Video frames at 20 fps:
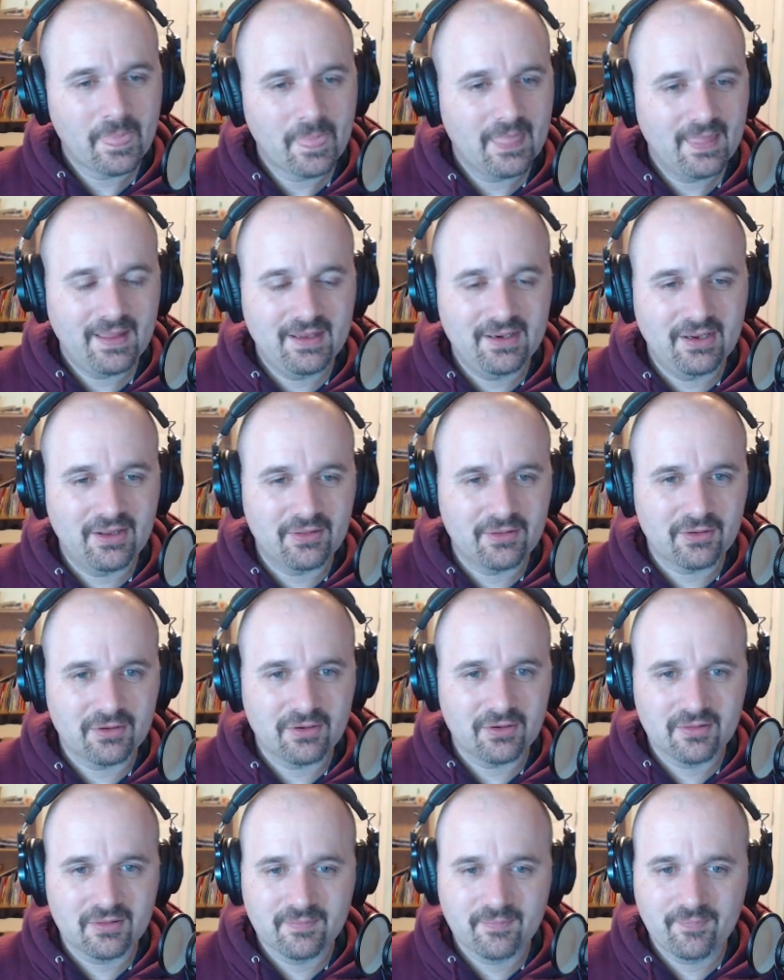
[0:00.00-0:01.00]

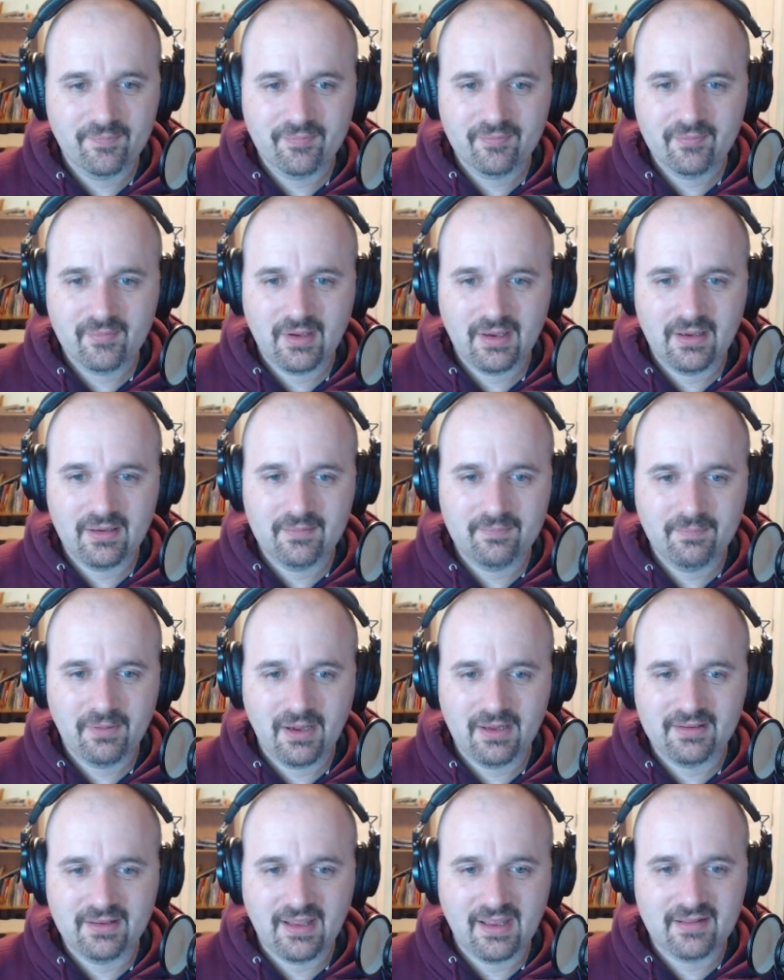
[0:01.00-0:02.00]
another
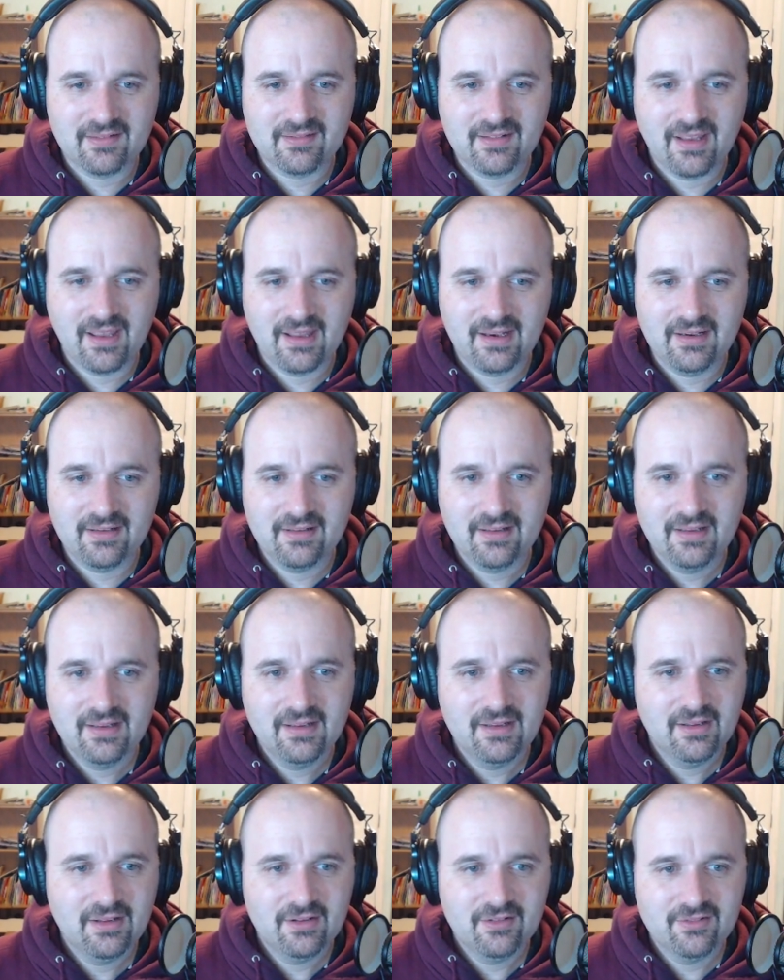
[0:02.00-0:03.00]
podcast to edit.
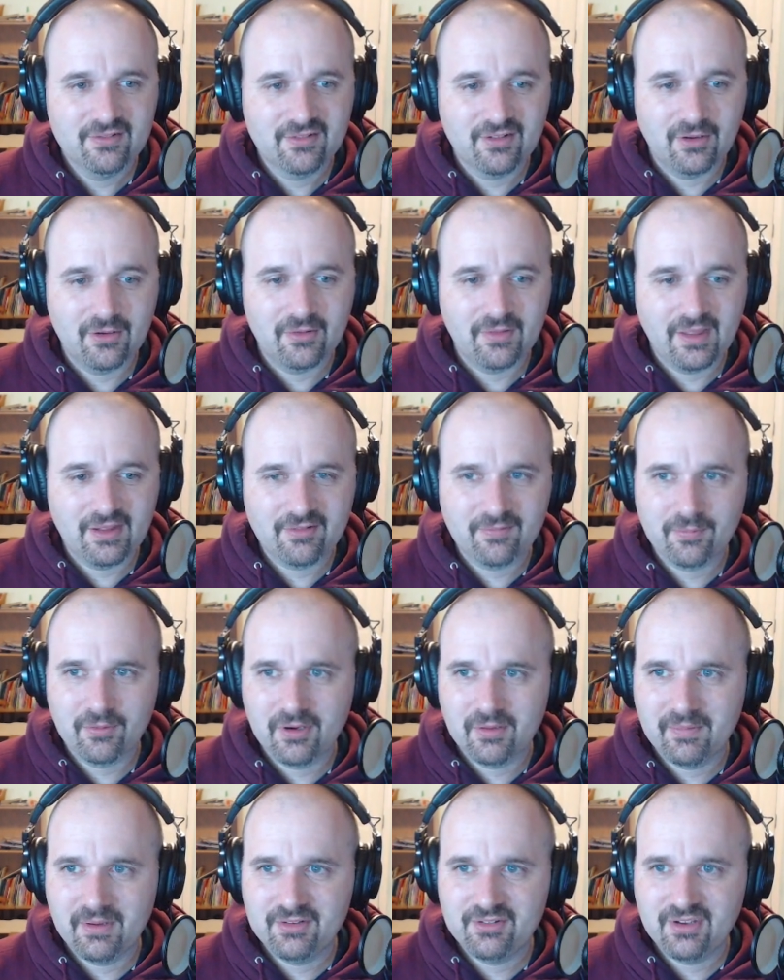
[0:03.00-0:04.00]
So that's
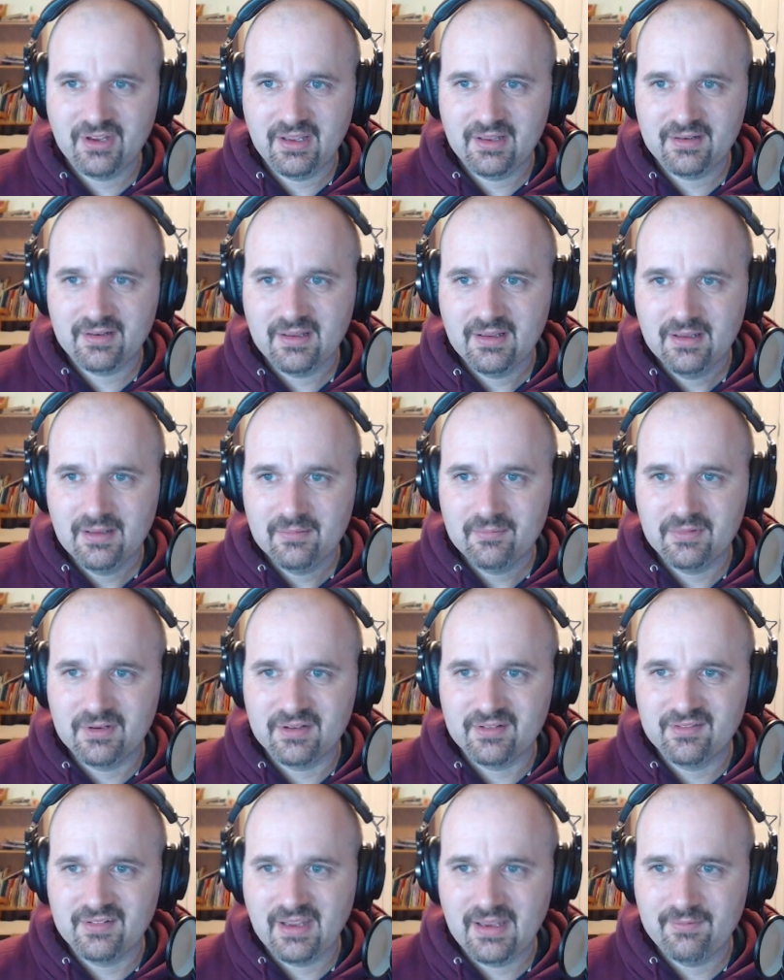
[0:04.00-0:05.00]
pretty much it. I'm going to
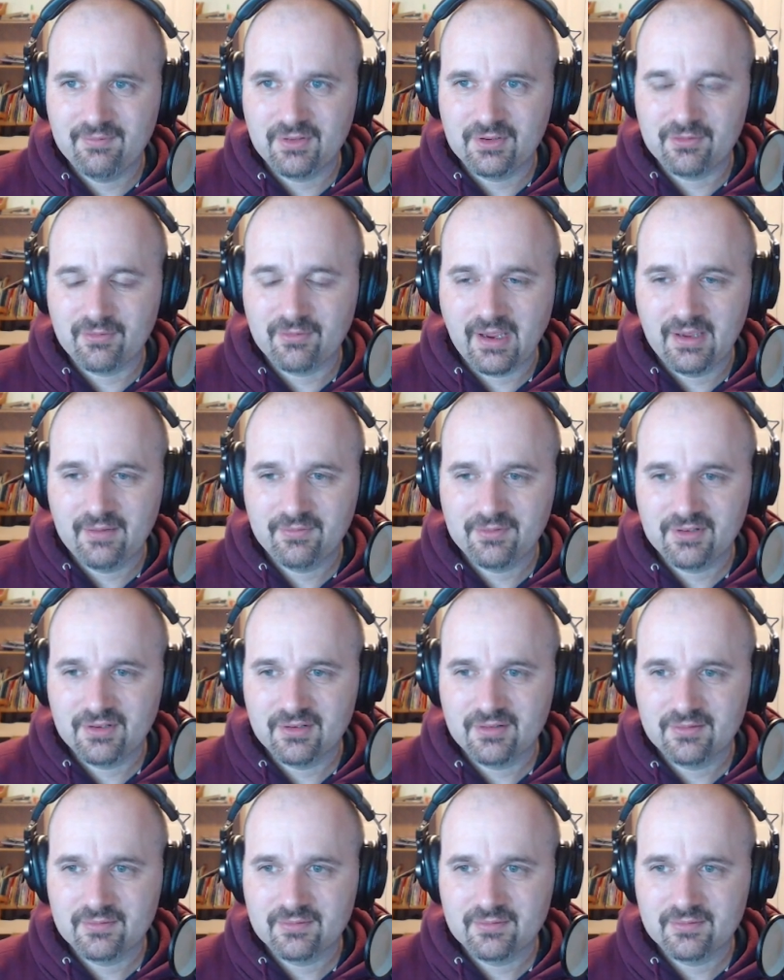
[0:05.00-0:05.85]
save the draft